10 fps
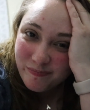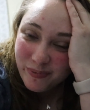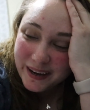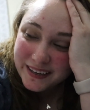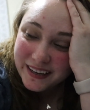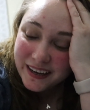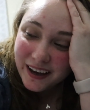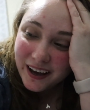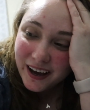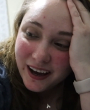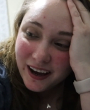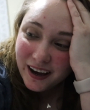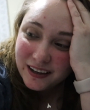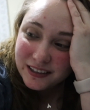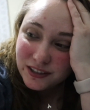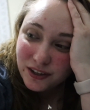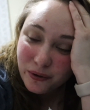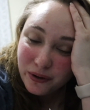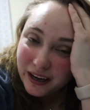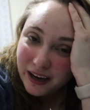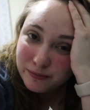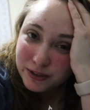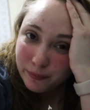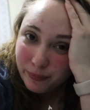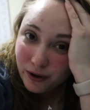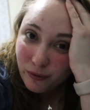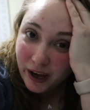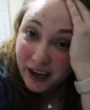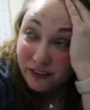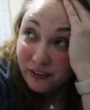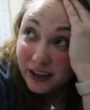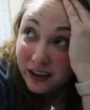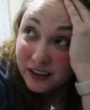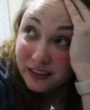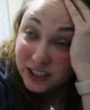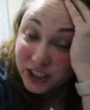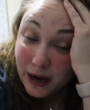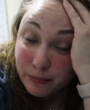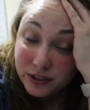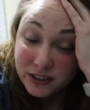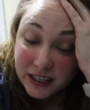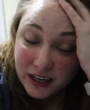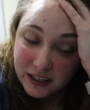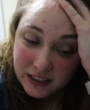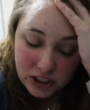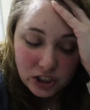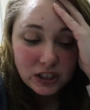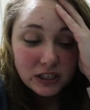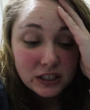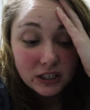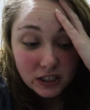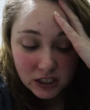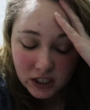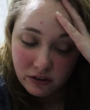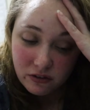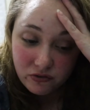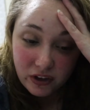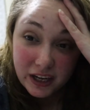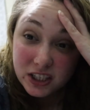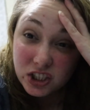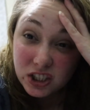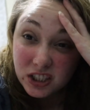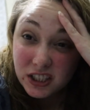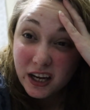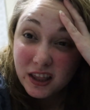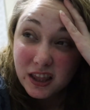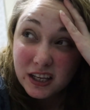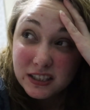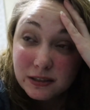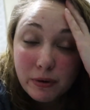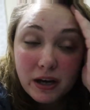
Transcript: But slowly I'm chipping away. If I could get the chapters that I need to finish done this